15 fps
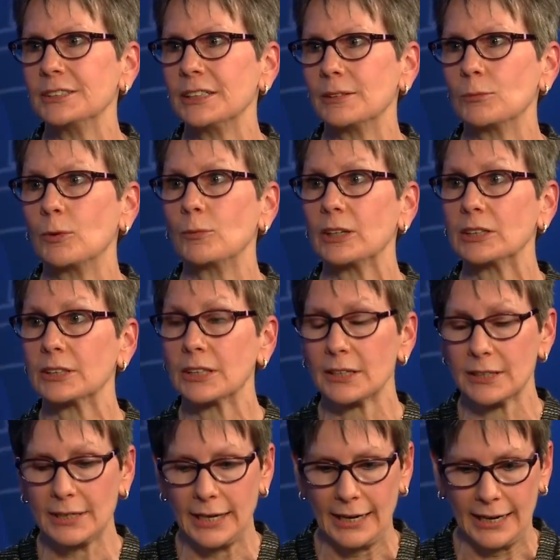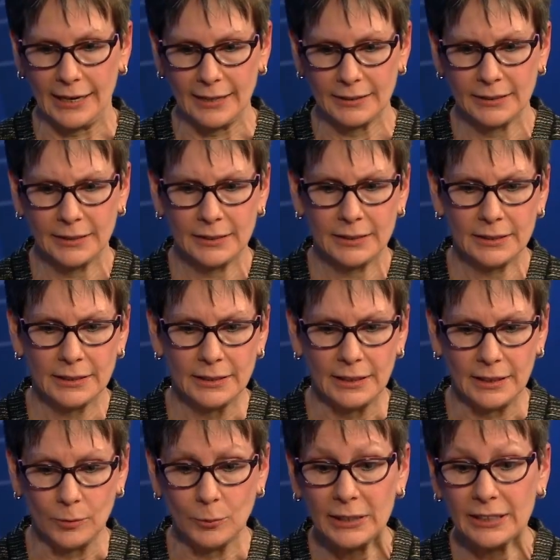And when we look at that,
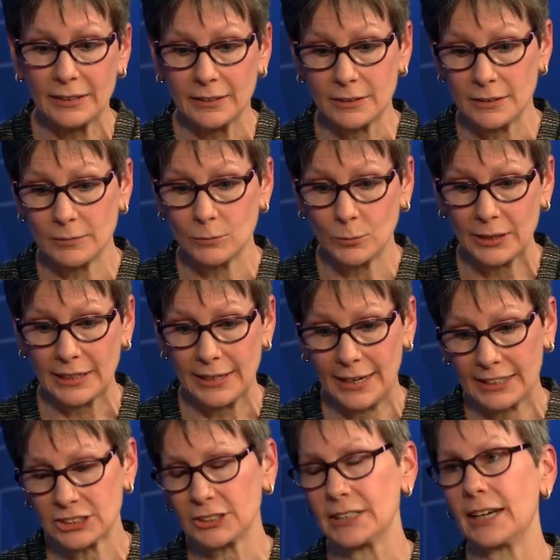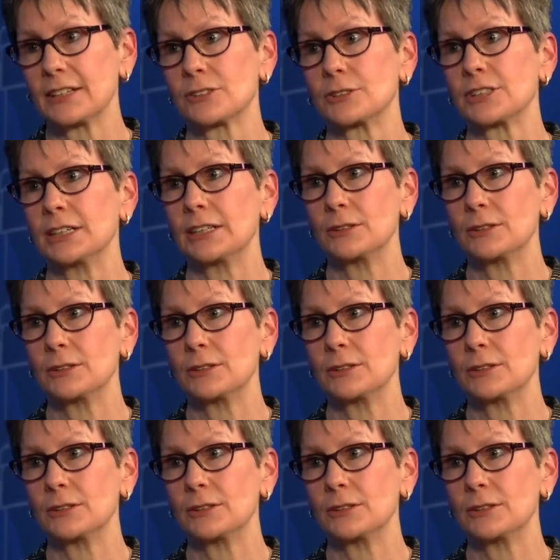we can actually ascertain